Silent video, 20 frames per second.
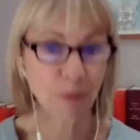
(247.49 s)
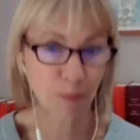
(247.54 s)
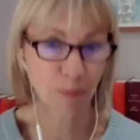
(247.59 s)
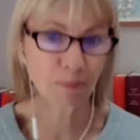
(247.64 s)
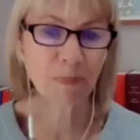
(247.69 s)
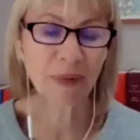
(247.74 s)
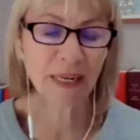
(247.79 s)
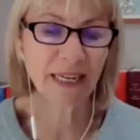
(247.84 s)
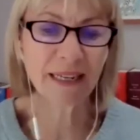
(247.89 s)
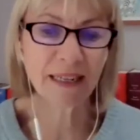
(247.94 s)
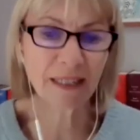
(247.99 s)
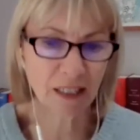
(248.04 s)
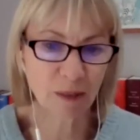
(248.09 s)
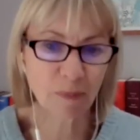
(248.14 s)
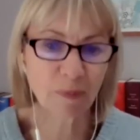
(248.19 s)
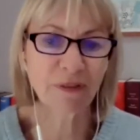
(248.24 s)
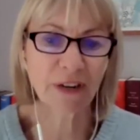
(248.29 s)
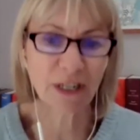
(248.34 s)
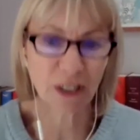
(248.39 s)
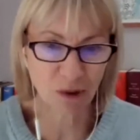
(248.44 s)
me as the
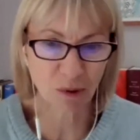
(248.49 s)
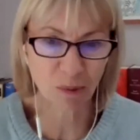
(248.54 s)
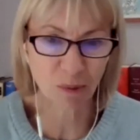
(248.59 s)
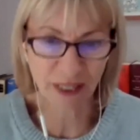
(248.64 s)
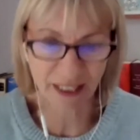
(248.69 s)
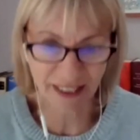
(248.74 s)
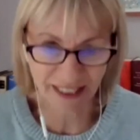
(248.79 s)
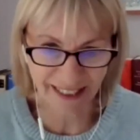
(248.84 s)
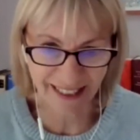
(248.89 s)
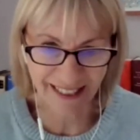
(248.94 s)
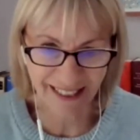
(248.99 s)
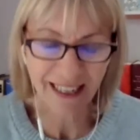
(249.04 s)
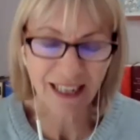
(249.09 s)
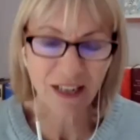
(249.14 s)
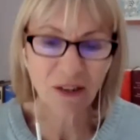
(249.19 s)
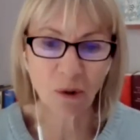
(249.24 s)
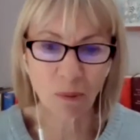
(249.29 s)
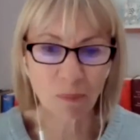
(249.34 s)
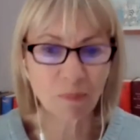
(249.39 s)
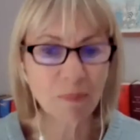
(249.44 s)
professional person,
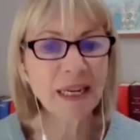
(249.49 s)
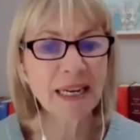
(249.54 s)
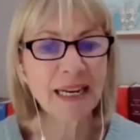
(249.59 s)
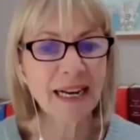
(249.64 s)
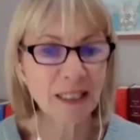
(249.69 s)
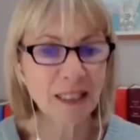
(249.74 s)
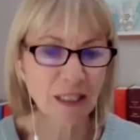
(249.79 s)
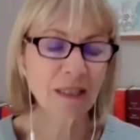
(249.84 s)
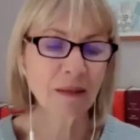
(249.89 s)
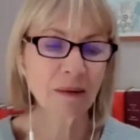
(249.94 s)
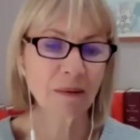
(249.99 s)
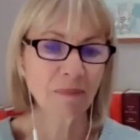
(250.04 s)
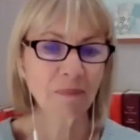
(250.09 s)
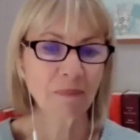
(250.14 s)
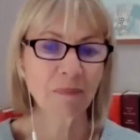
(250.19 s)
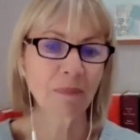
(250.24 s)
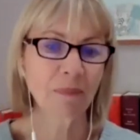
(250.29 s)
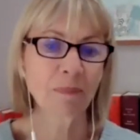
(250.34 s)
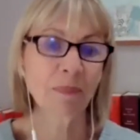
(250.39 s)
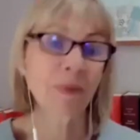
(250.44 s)
not me as
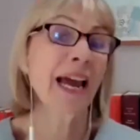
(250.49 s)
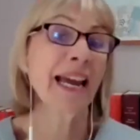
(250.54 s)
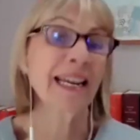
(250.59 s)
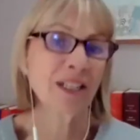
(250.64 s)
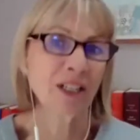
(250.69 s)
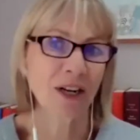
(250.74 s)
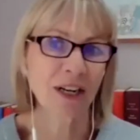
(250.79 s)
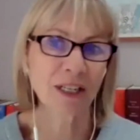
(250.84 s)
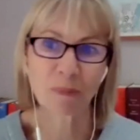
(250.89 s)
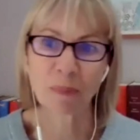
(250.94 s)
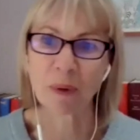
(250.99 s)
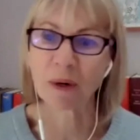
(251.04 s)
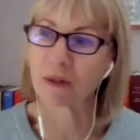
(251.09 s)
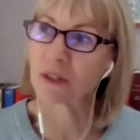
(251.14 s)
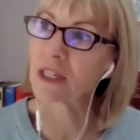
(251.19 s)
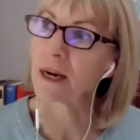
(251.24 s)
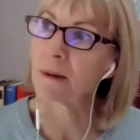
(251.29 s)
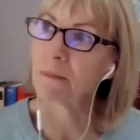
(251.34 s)
Kate, I suppose.